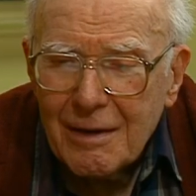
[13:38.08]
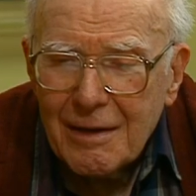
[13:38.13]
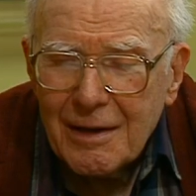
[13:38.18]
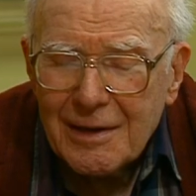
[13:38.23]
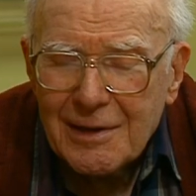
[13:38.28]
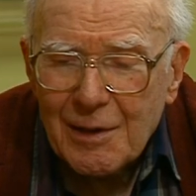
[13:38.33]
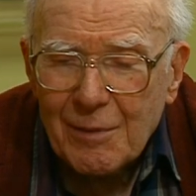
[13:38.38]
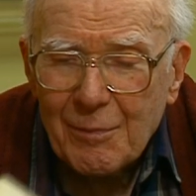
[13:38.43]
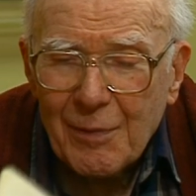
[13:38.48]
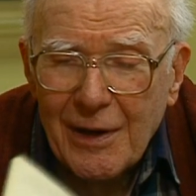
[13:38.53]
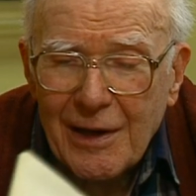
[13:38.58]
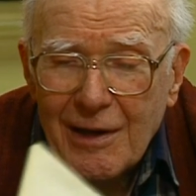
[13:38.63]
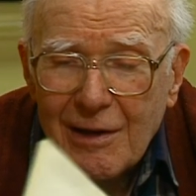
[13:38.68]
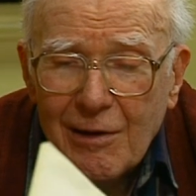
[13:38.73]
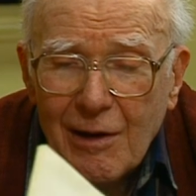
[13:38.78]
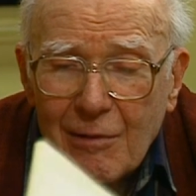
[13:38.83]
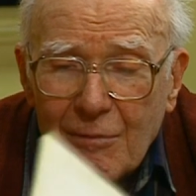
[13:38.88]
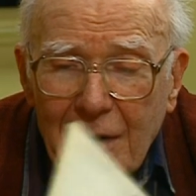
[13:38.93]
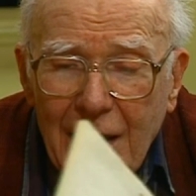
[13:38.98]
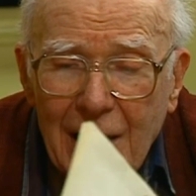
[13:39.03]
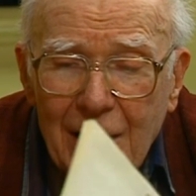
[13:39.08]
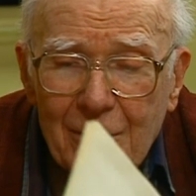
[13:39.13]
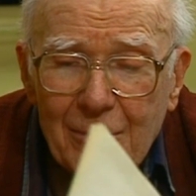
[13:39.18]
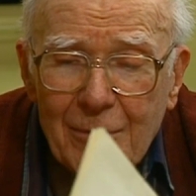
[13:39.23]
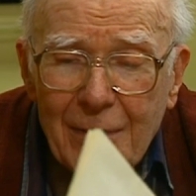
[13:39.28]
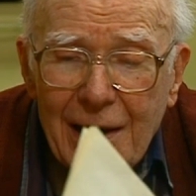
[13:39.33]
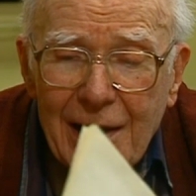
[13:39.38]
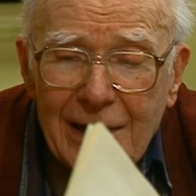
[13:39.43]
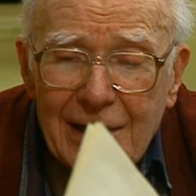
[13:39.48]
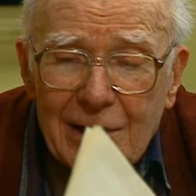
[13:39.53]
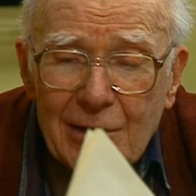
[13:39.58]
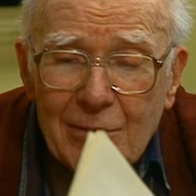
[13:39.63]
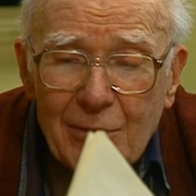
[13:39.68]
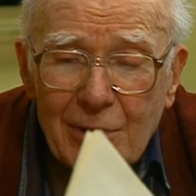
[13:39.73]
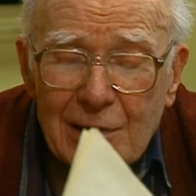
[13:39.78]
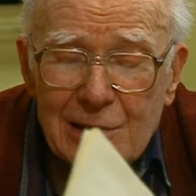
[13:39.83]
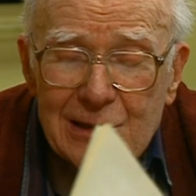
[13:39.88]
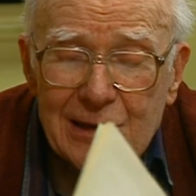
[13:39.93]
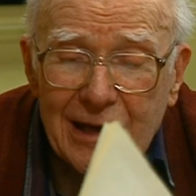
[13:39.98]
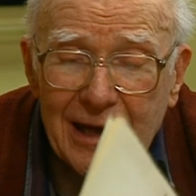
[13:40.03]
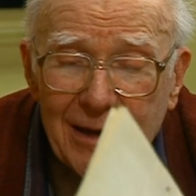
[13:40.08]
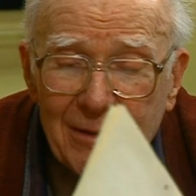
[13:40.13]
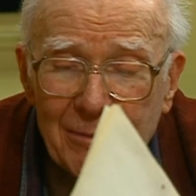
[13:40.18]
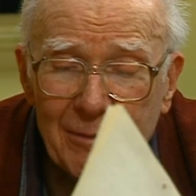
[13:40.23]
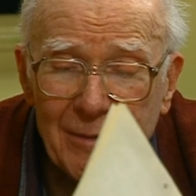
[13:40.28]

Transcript: It depended on how mad he was at